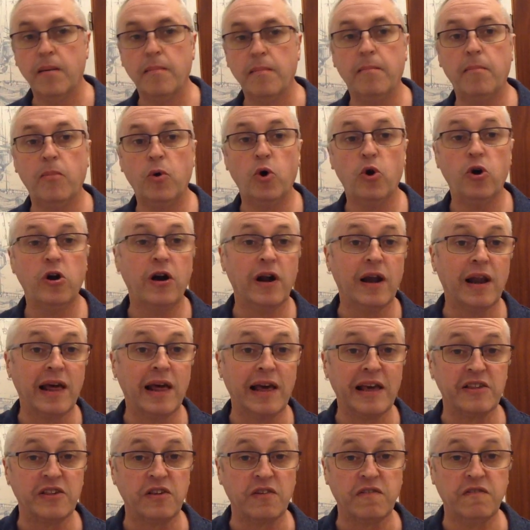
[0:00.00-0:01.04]
more or
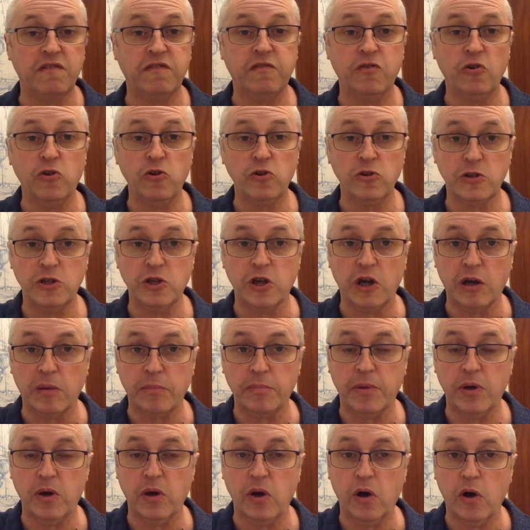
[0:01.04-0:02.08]
less a full
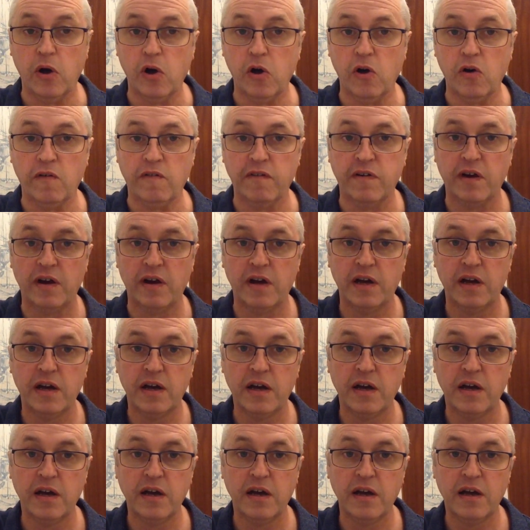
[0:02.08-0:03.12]
tub of
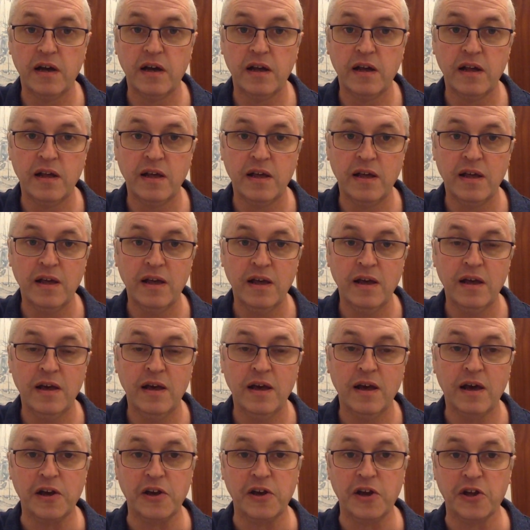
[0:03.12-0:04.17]

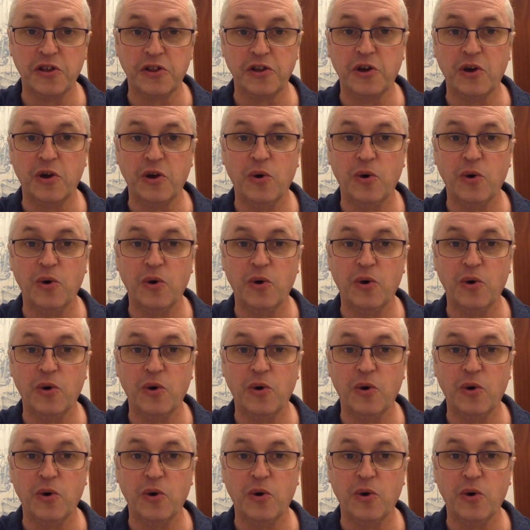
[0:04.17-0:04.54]
another